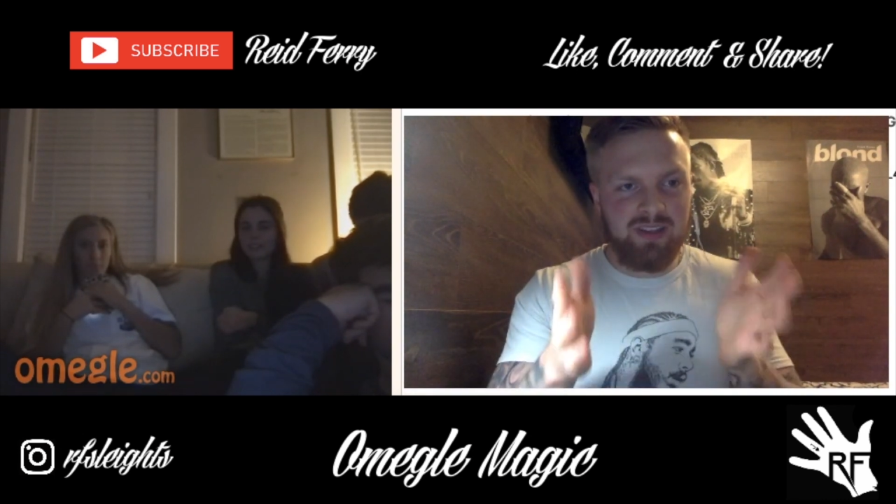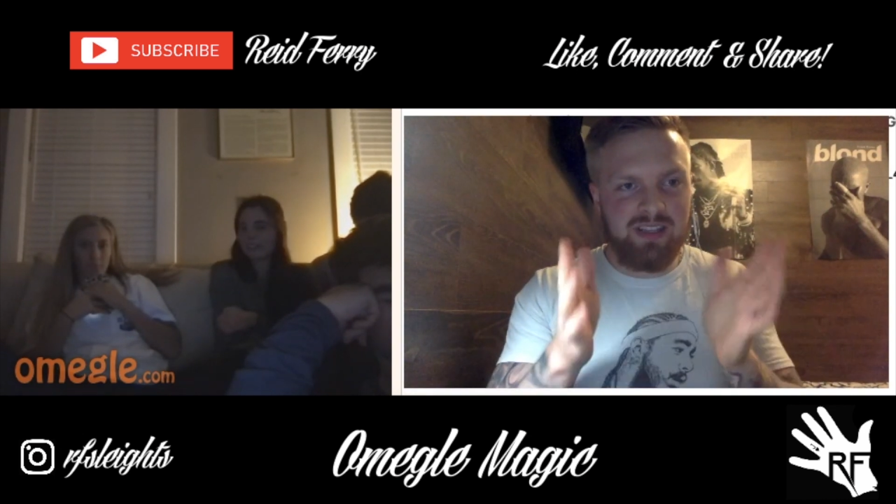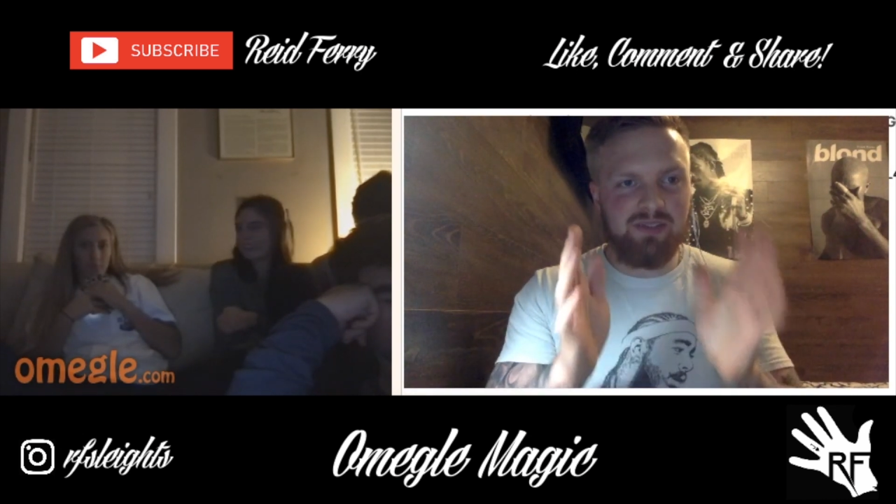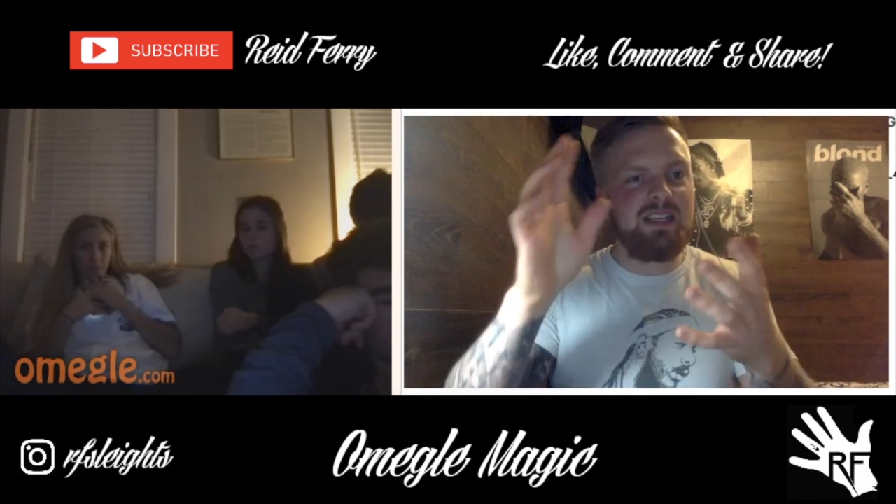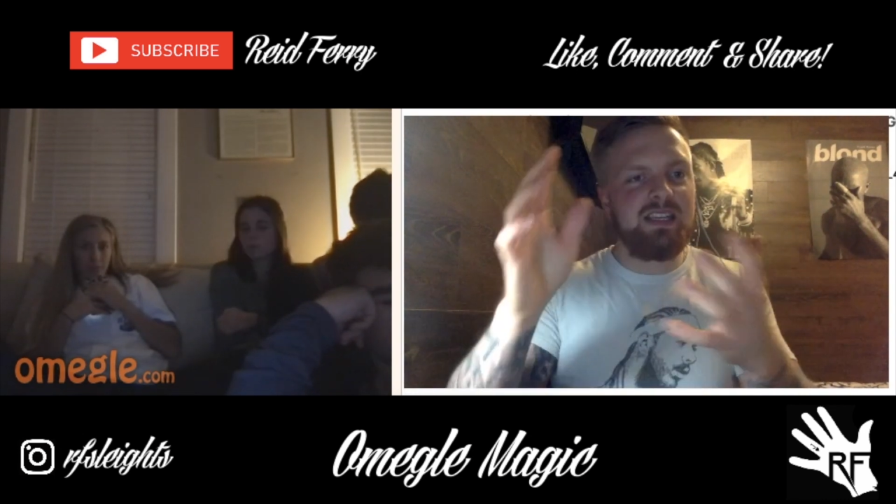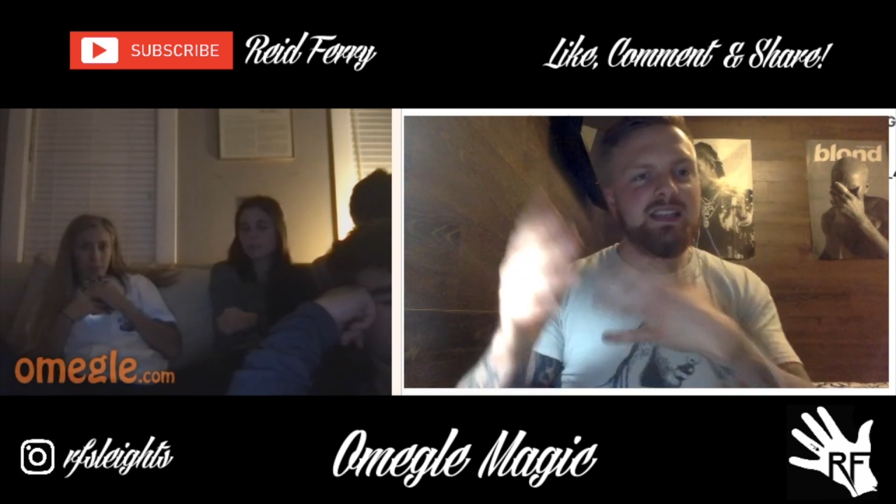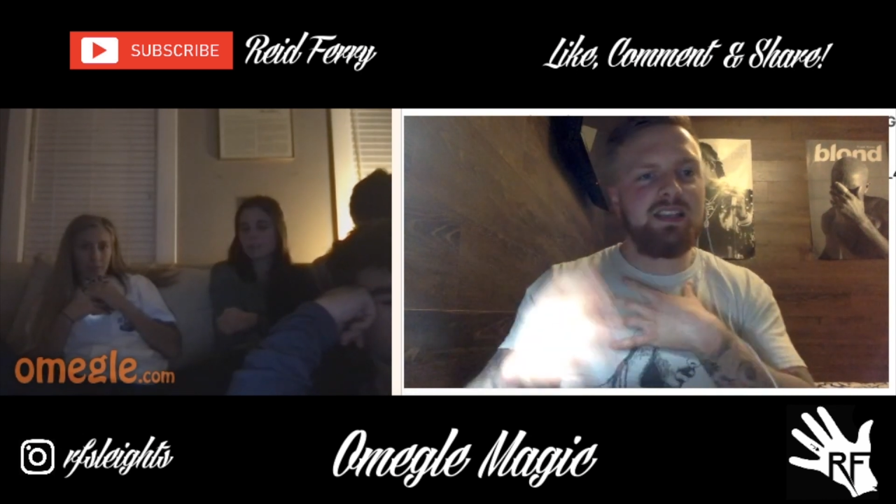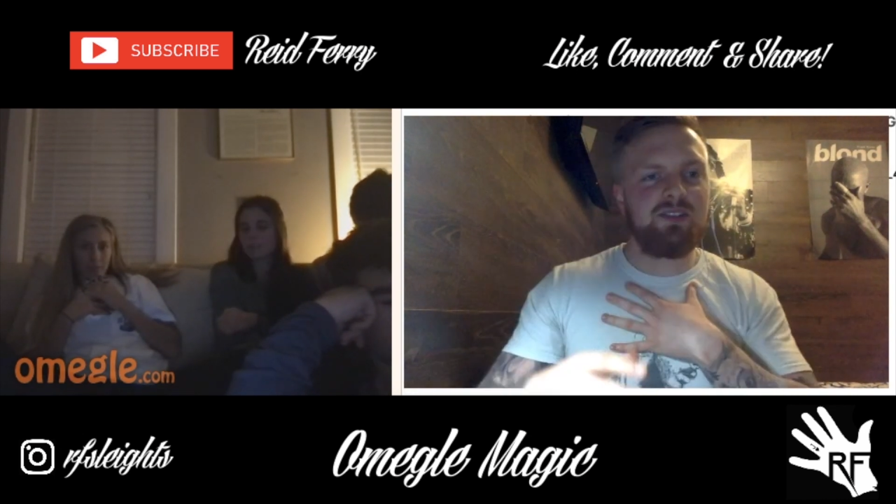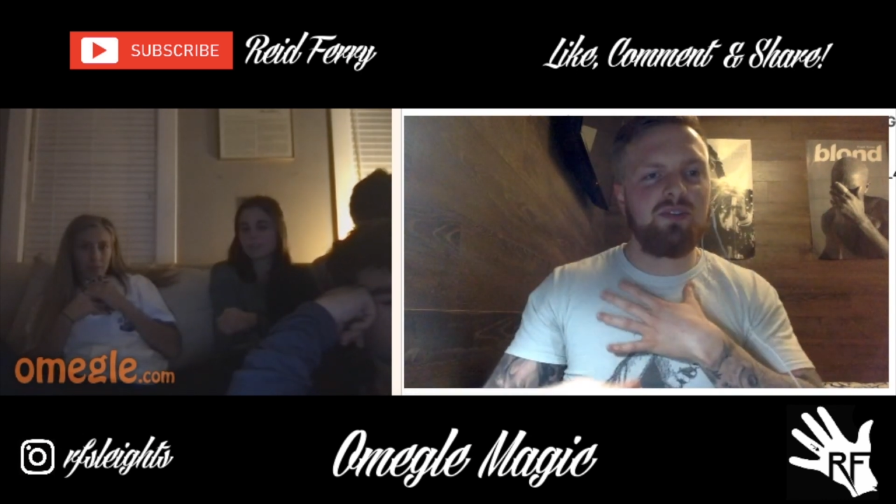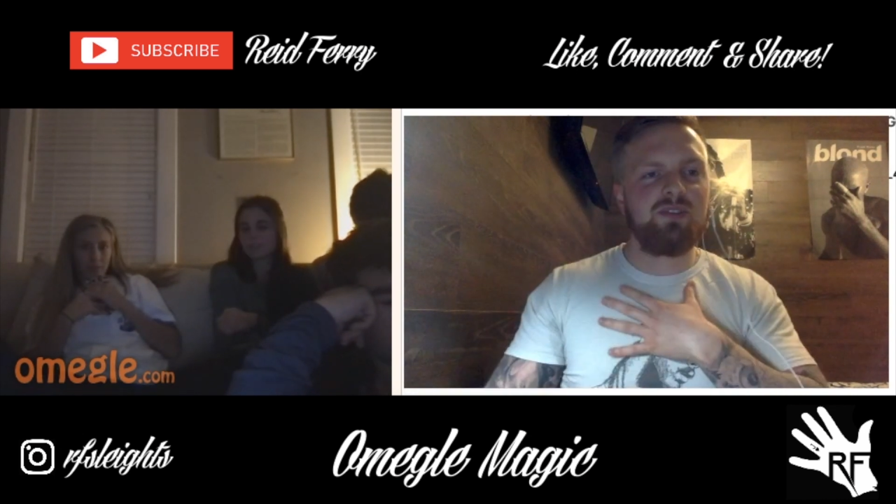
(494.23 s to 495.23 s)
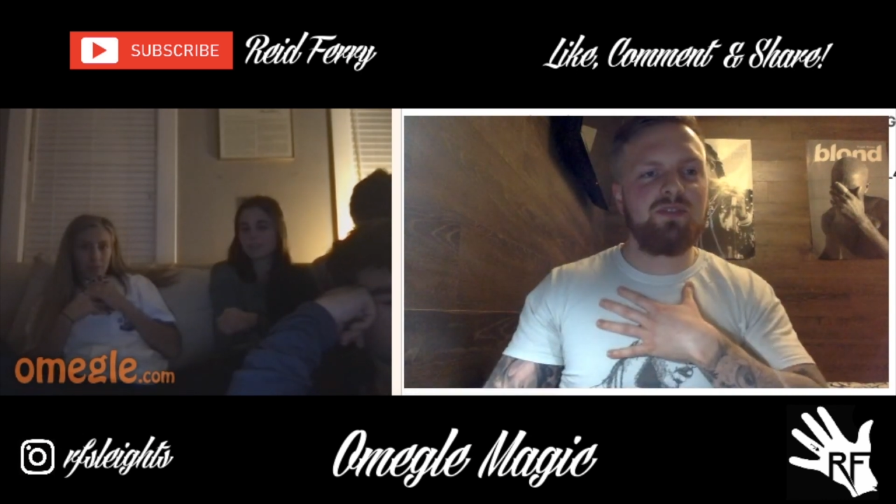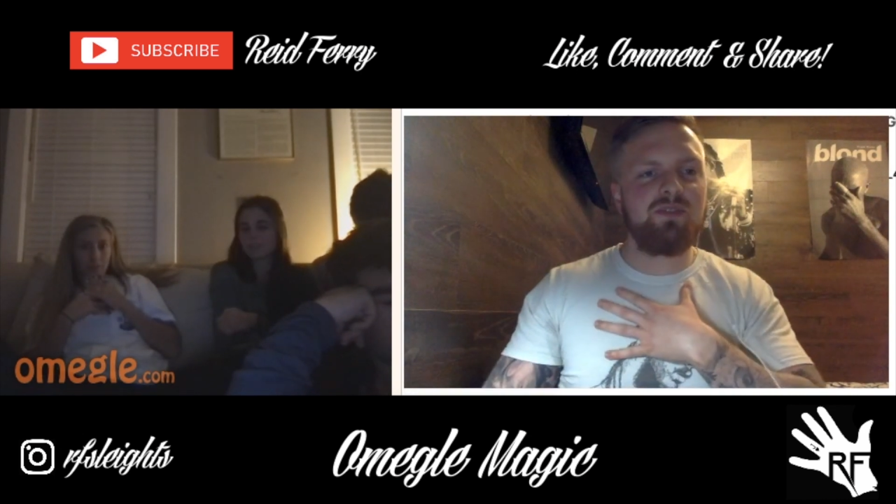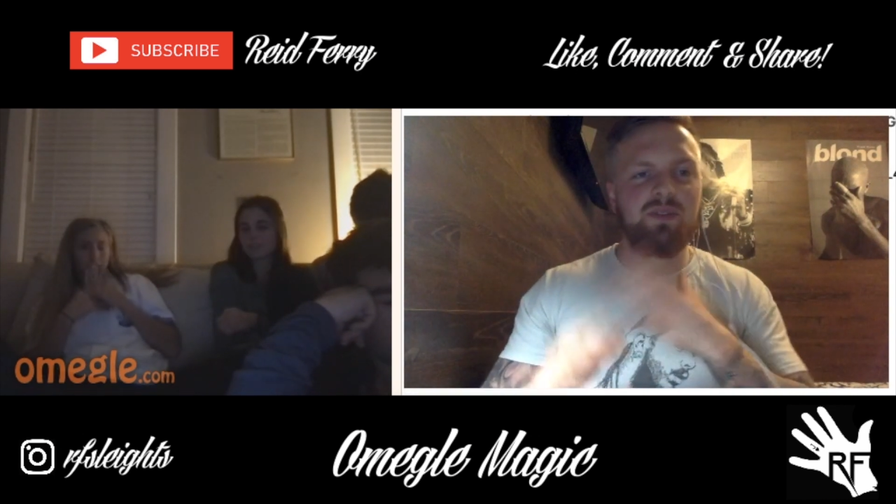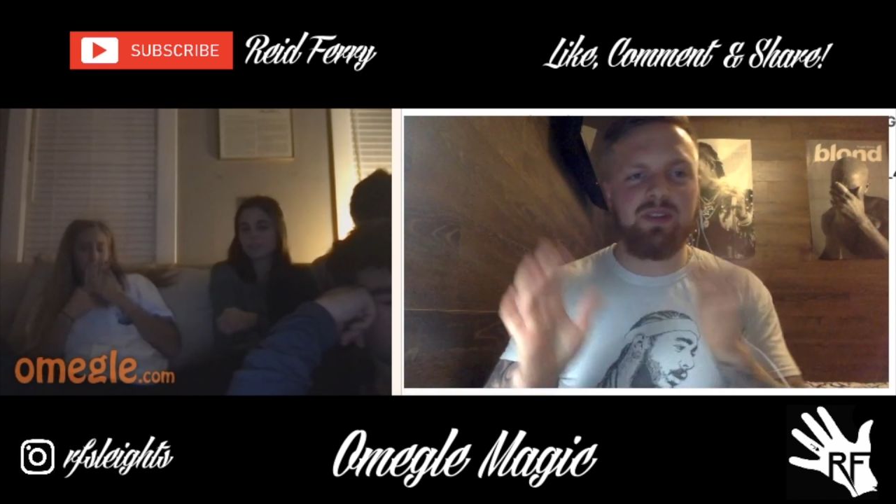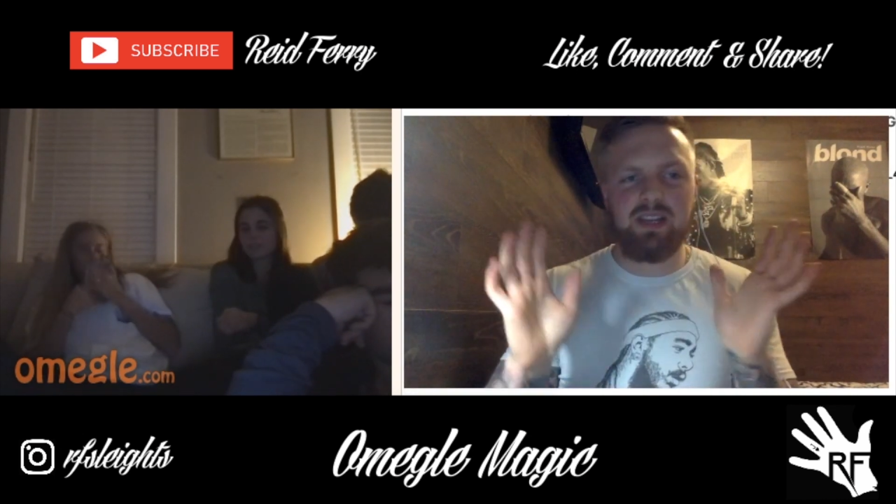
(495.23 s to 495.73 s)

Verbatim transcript: that you see and then just hold your phone